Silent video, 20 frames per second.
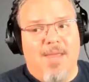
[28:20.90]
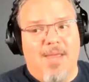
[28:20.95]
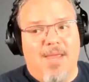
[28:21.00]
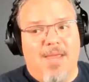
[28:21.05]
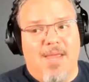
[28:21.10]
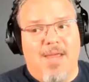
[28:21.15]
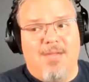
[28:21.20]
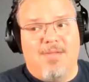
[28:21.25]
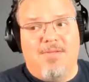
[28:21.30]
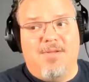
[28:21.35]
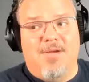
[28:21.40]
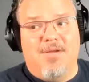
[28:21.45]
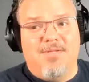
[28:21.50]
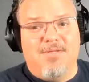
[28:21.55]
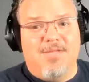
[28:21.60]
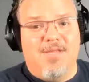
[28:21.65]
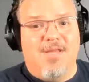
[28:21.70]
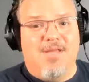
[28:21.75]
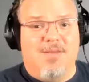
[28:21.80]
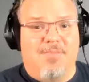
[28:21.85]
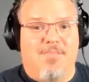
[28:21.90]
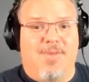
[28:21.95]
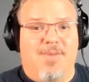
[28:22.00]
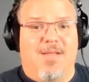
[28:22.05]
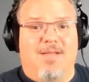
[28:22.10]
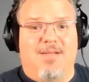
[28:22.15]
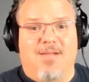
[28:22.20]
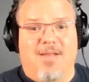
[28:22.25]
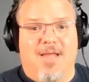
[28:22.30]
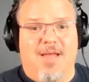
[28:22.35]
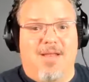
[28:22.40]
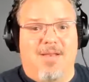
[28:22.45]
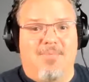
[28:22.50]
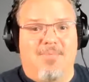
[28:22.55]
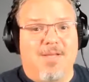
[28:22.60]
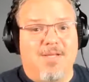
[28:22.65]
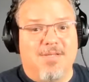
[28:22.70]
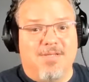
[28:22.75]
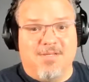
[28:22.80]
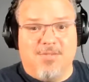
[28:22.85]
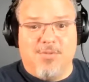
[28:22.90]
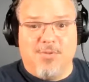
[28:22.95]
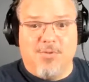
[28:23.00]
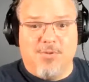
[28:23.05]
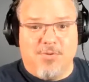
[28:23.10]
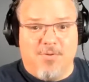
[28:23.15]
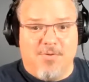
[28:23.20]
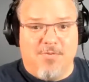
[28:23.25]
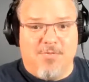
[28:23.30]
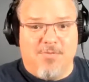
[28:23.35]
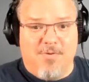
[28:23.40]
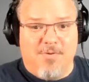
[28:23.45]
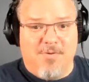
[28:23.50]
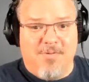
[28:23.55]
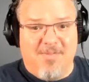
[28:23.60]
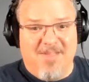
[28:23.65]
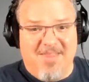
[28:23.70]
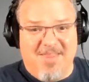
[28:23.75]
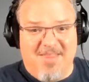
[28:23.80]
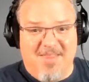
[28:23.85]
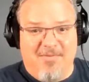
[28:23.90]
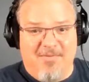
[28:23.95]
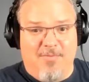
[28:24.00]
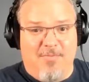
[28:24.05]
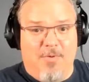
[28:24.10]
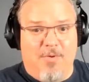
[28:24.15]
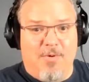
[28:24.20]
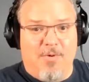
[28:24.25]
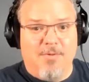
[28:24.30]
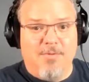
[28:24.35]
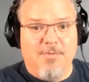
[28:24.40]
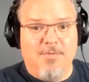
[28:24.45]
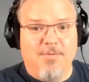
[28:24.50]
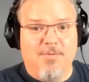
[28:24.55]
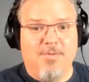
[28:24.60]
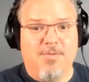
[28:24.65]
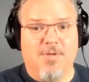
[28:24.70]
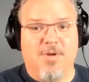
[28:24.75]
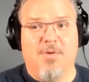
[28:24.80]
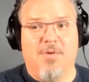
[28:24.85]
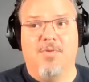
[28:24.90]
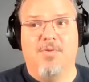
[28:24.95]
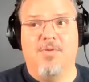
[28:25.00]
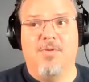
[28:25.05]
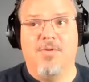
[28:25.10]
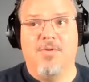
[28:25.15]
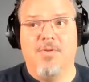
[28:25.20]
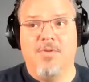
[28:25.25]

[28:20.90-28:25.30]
It does need to bend light because it's a shorter focal length even more. So